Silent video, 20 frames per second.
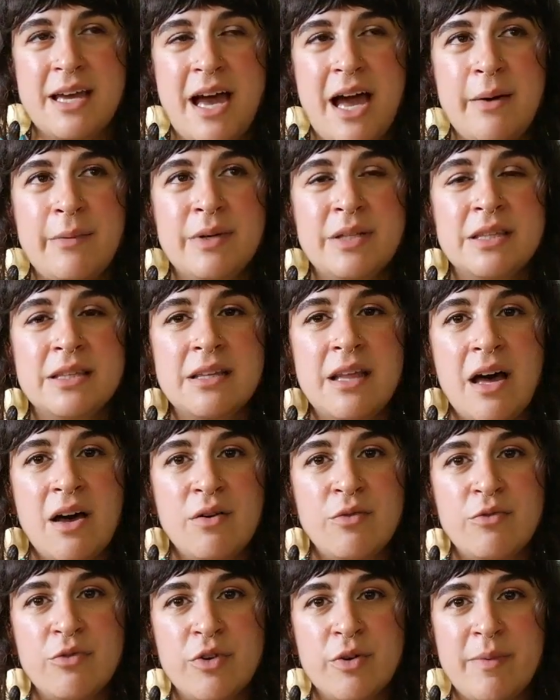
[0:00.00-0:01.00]
I would
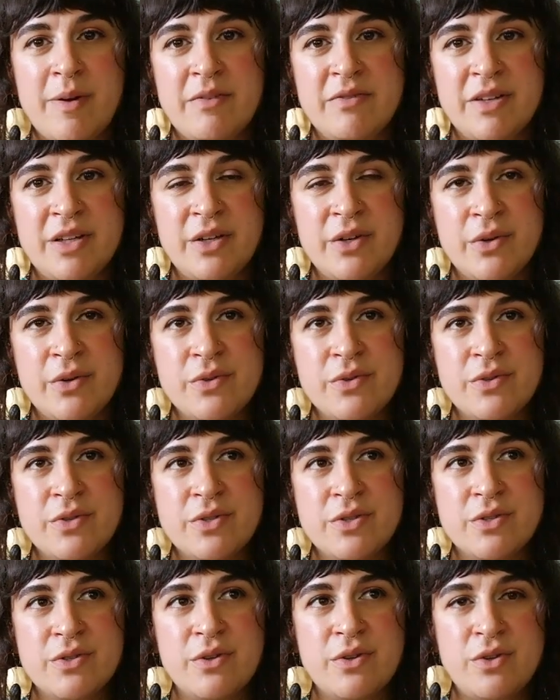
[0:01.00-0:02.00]
love for my
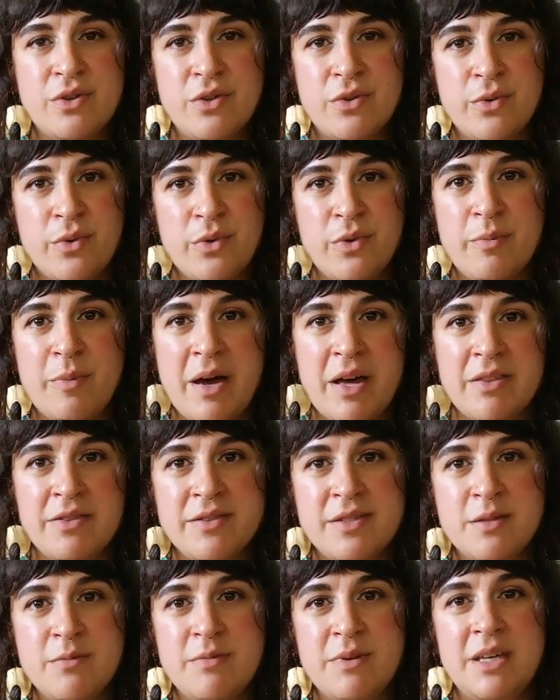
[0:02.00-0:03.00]
videos through the month
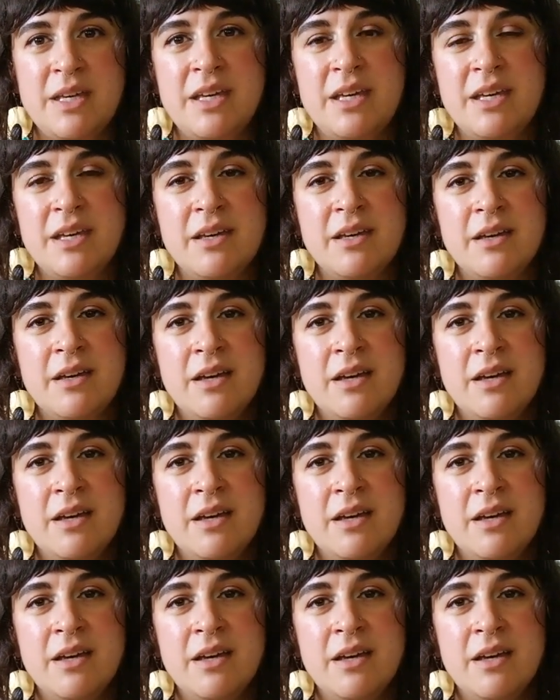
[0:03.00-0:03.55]
to be